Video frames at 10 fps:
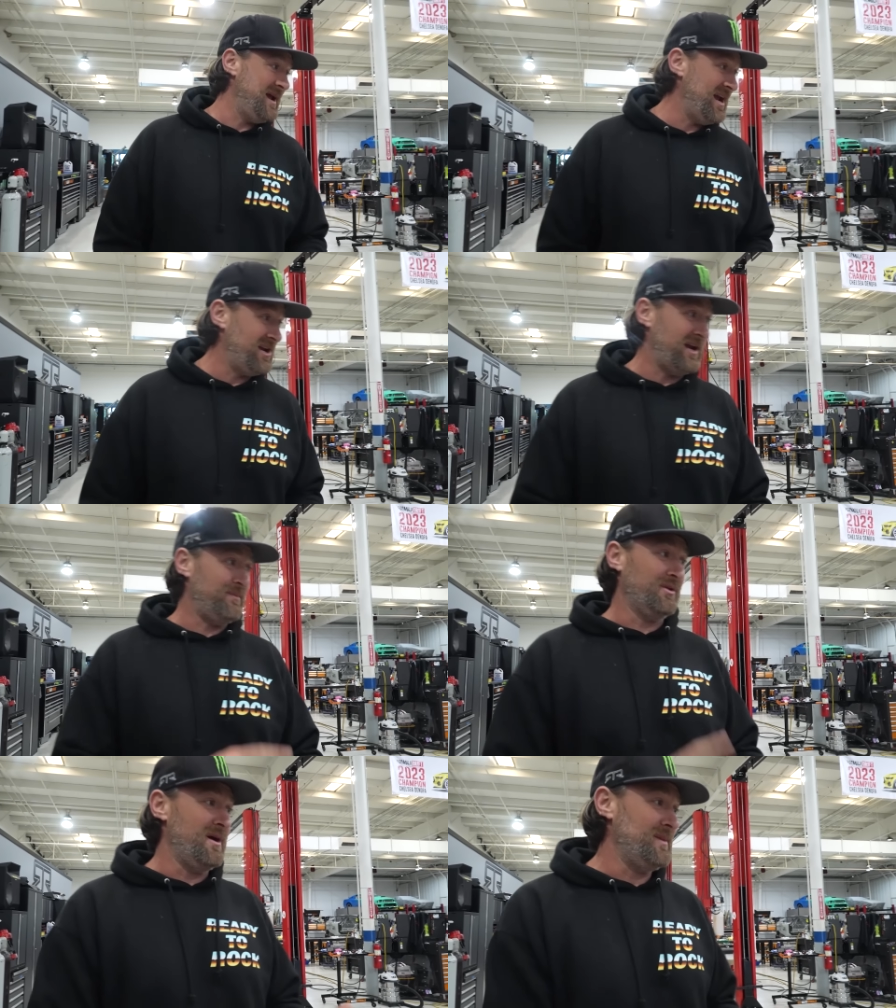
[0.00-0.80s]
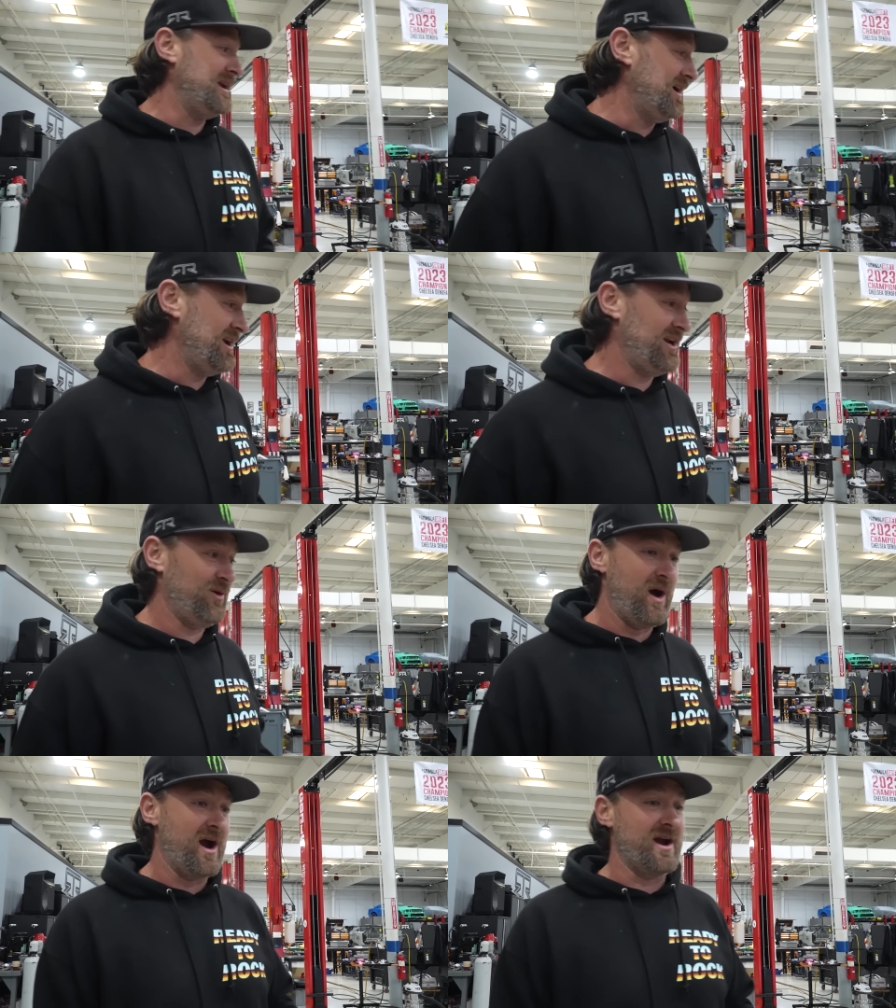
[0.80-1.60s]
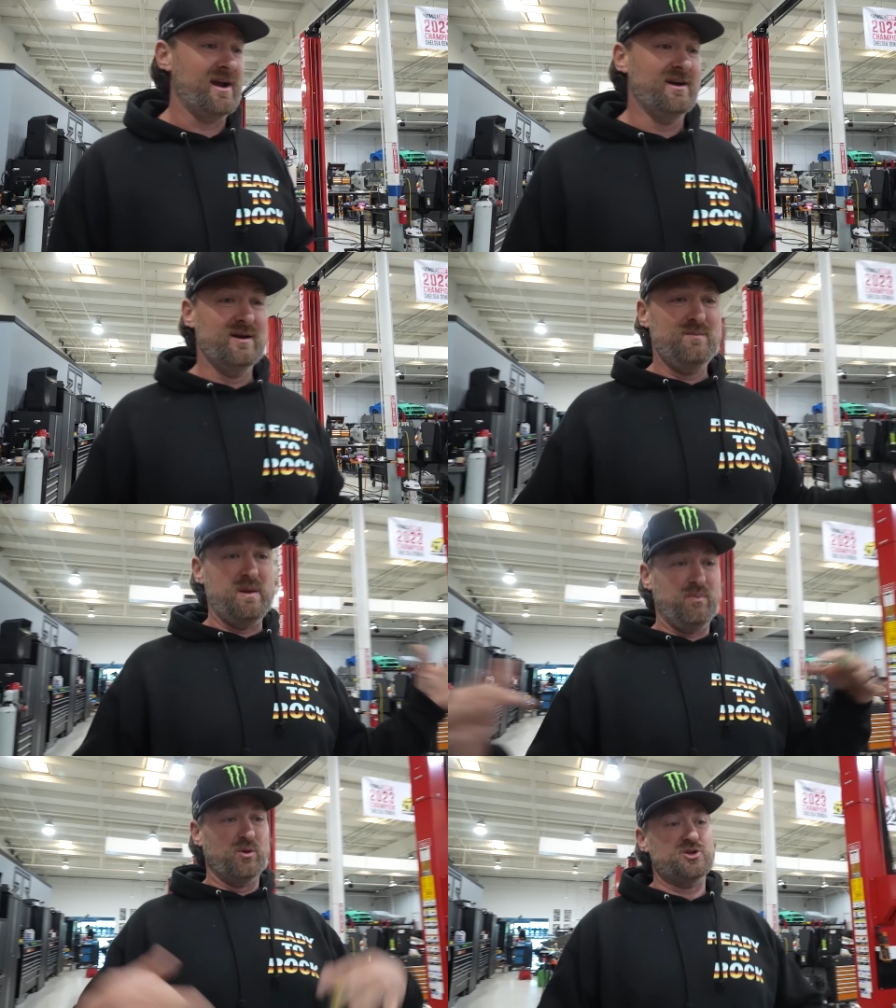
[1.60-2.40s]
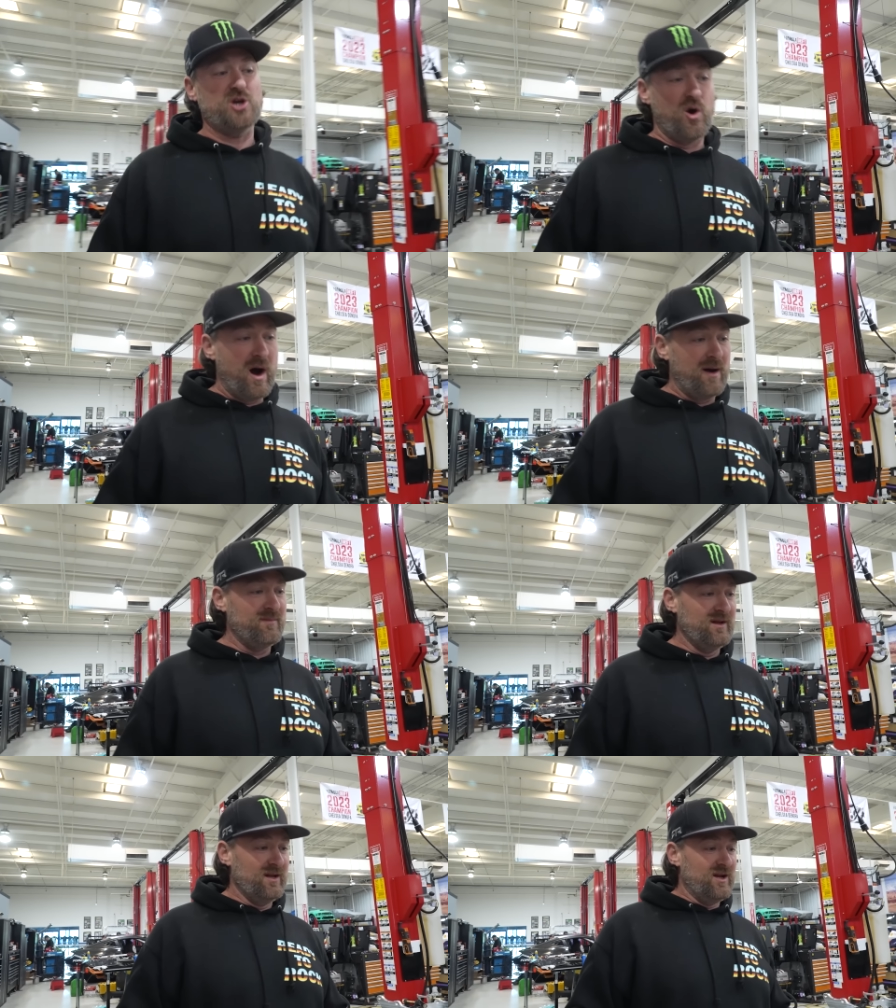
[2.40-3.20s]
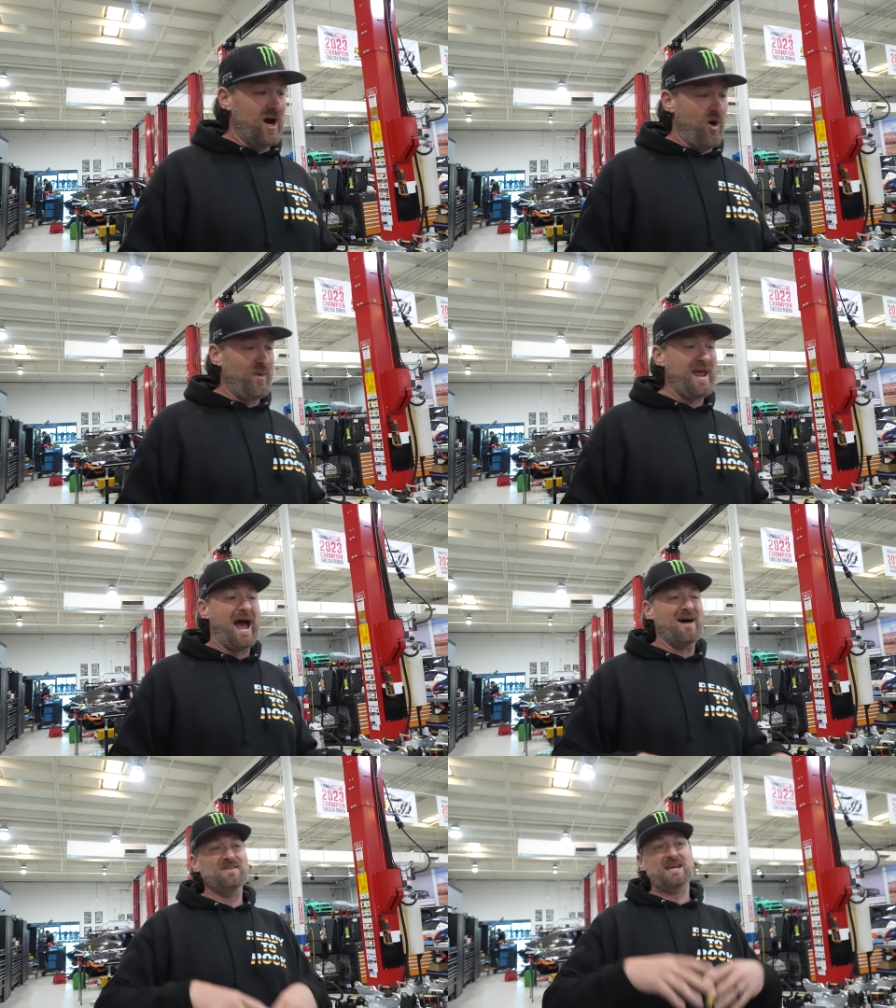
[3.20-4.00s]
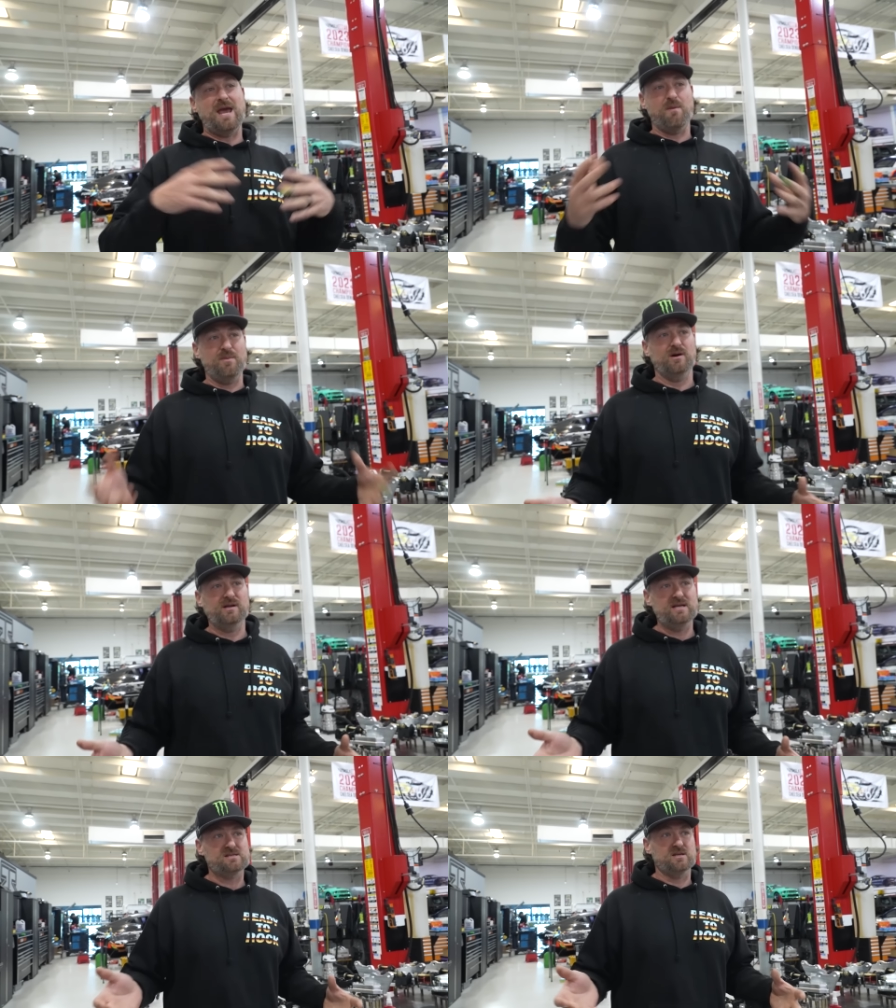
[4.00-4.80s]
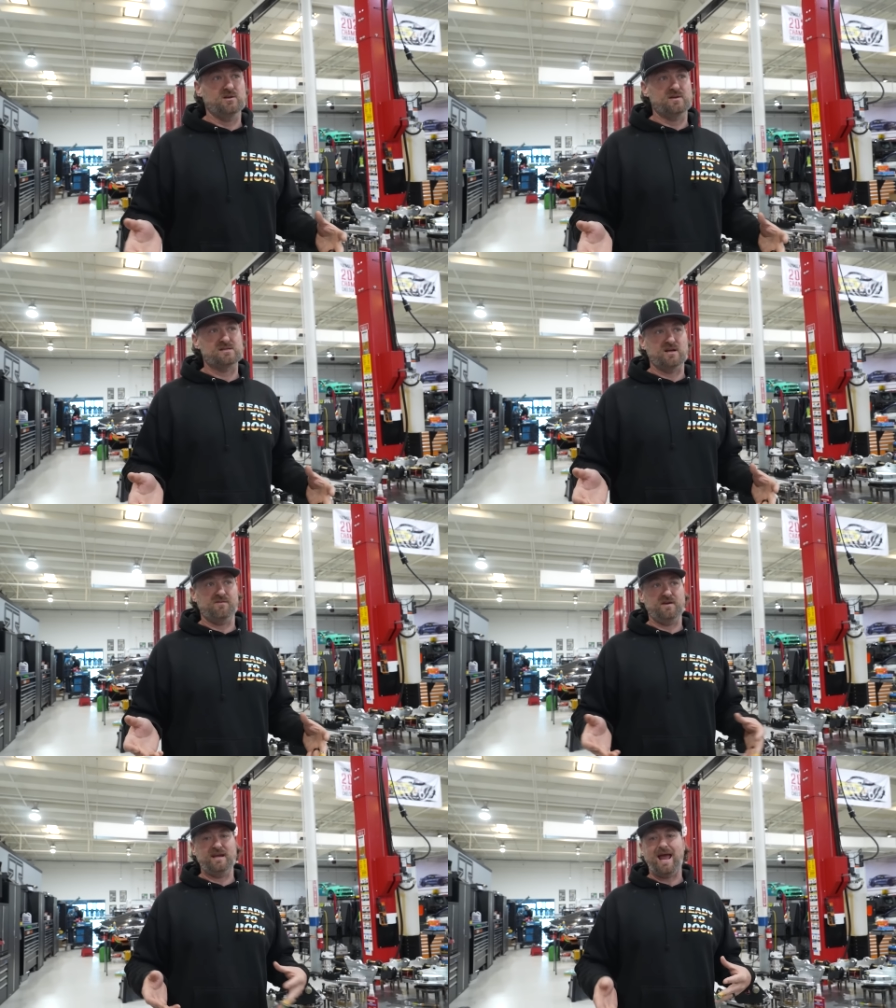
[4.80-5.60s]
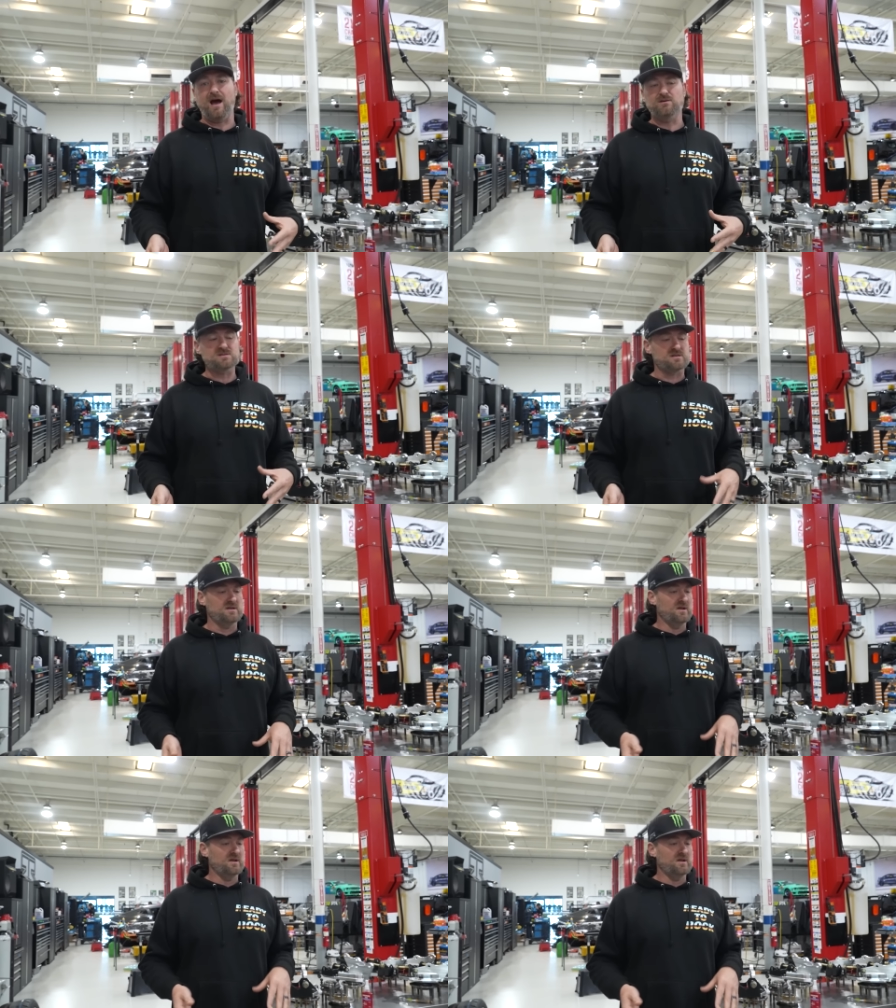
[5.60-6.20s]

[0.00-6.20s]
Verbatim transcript: made, you need plumbing done, you need wiring. People show up. Uh, we have the capabilities to do this stuff in-house.